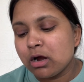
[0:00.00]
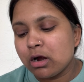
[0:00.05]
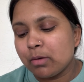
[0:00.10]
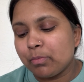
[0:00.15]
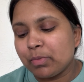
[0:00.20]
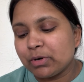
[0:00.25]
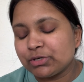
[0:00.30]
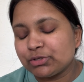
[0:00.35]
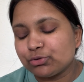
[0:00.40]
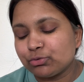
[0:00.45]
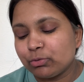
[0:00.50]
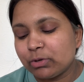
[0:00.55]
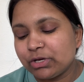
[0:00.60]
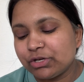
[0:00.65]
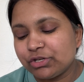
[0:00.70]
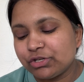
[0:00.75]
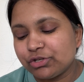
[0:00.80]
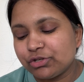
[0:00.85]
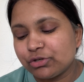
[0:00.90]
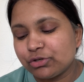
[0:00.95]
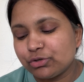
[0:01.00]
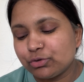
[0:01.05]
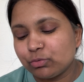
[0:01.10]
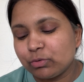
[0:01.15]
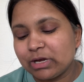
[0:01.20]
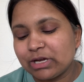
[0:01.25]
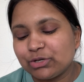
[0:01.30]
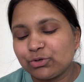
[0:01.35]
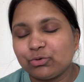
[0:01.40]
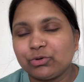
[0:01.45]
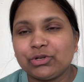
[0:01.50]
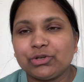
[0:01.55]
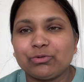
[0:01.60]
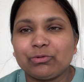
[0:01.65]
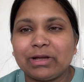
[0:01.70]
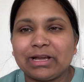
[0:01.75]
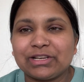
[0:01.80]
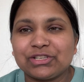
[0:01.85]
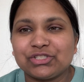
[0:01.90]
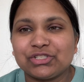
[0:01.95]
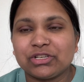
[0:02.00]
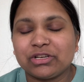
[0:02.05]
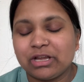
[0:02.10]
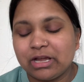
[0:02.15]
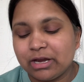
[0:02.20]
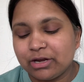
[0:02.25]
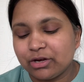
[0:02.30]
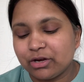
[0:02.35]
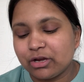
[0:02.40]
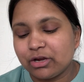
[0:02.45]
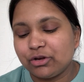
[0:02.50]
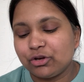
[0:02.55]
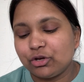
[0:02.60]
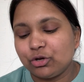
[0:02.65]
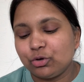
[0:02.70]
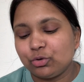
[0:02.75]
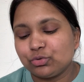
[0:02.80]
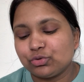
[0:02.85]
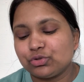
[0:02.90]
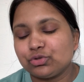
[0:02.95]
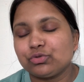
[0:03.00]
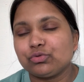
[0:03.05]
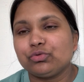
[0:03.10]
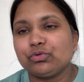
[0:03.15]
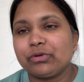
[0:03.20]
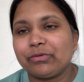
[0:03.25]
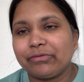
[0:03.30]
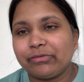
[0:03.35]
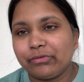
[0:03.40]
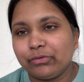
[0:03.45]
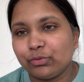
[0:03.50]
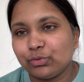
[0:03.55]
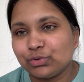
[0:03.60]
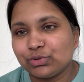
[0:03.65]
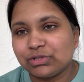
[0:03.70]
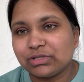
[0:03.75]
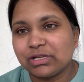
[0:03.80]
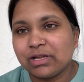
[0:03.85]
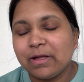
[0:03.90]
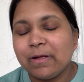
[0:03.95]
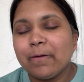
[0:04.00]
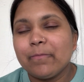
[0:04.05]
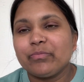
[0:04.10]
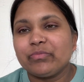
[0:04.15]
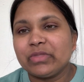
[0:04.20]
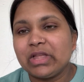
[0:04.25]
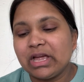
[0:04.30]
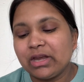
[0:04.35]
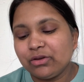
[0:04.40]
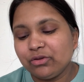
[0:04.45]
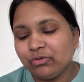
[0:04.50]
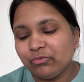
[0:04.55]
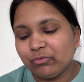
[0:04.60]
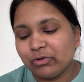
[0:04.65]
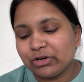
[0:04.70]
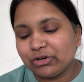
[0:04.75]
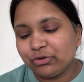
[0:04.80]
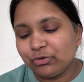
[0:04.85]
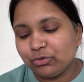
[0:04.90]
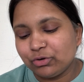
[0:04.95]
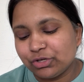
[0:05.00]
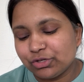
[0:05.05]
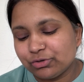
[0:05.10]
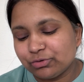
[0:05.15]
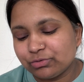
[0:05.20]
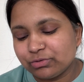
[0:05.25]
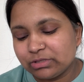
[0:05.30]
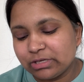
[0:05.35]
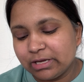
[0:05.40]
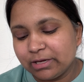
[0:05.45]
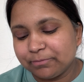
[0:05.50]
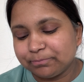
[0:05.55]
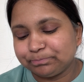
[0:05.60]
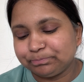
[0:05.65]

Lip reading: persuaded to get into action and continues to refuse. Then what you need to say.